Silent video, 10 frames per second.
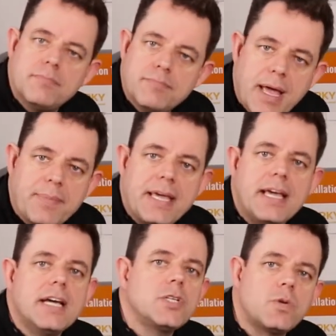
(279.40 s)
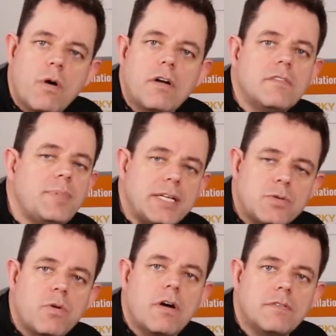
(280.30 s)
maybe 12 by
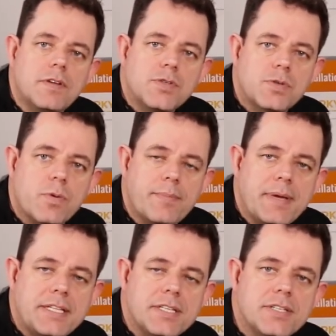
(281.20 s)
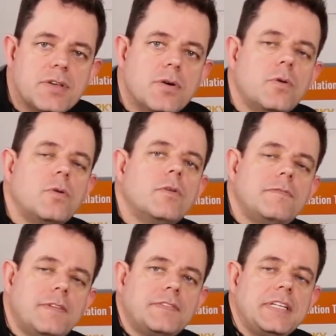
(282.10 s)
12 square meters or
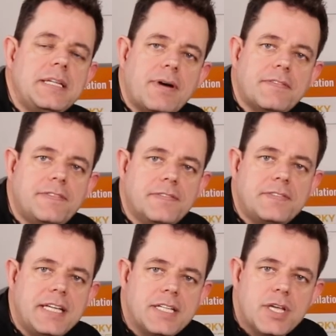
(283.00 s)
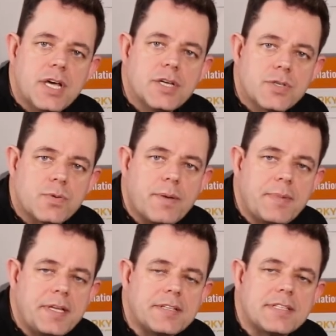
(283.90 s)
15 by 15 square
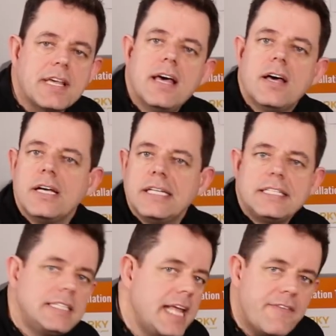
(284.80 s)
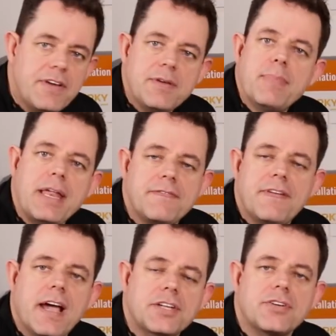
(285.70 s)
meters. Every
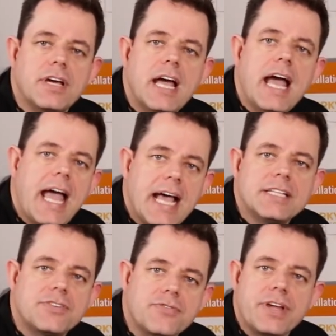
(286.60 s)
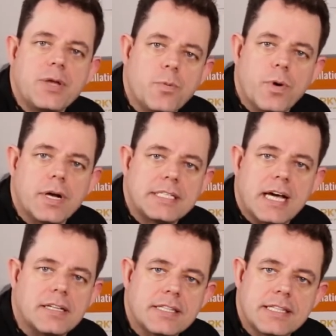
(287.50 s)
manufacturer has already worked
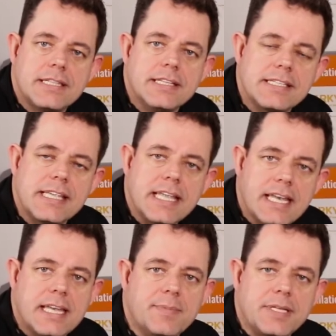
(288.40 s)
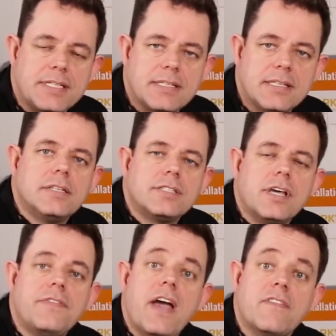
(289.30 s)
out this limit. So
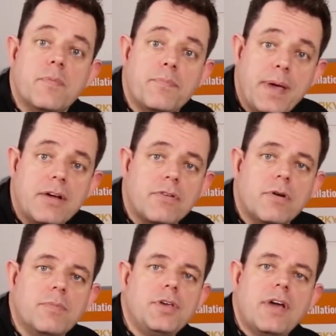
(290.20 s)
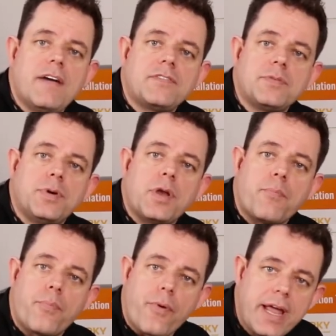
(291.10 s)
if you have a big room, you have to put a
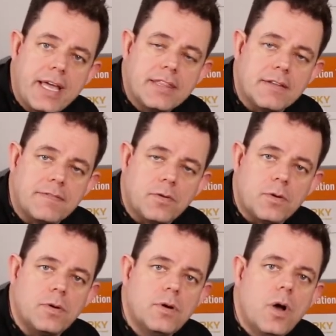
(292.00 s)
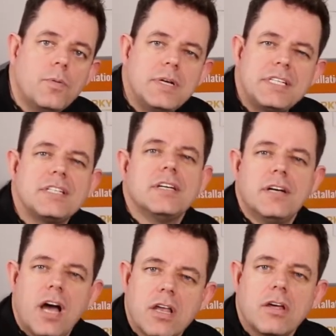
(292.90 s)
break in the floor, which
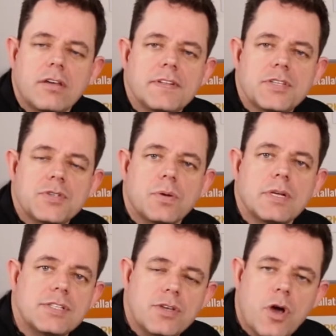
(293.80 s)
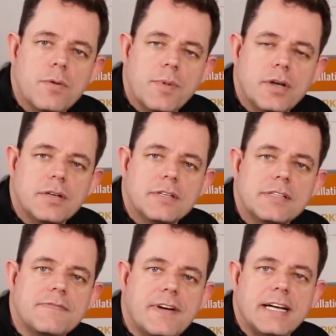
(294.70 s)
a lot of installers and
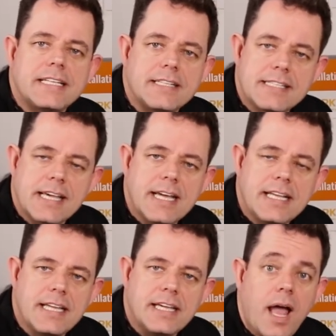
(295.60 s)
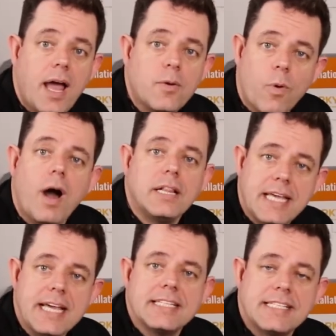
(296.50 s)
homeowners find unsightly. And while
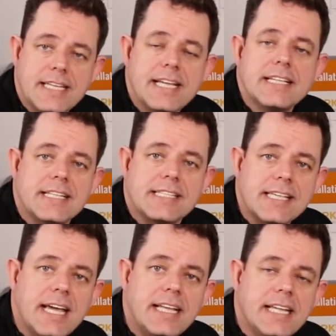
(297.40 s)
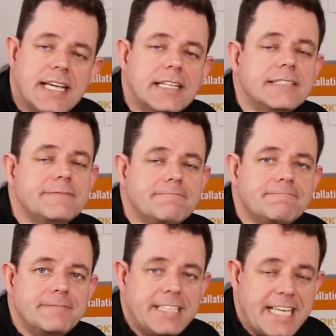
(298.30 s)
yes, it is unsightly,
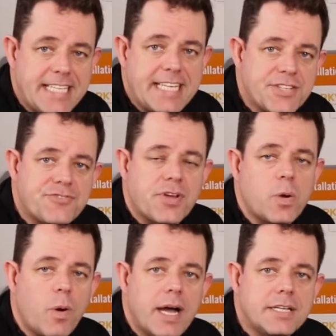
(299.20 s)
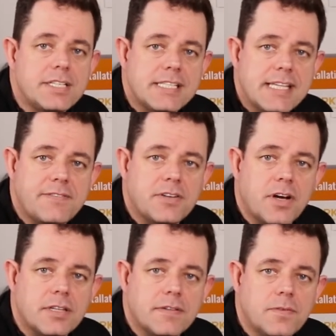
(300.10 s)
it is required to
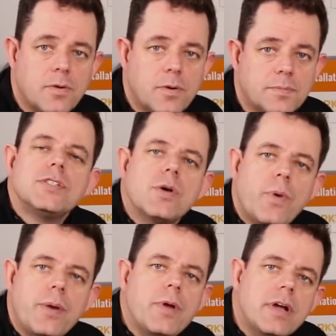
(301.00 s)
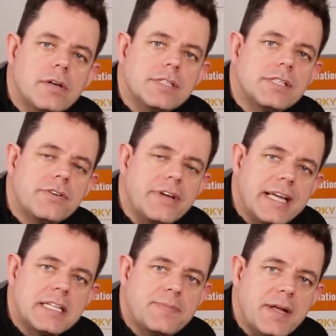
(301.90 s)
safeguard the floor. So when we are considering
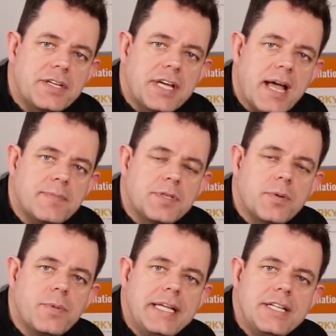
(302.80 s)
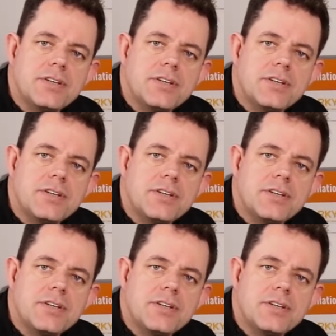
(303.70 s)
expansion gaps, we need to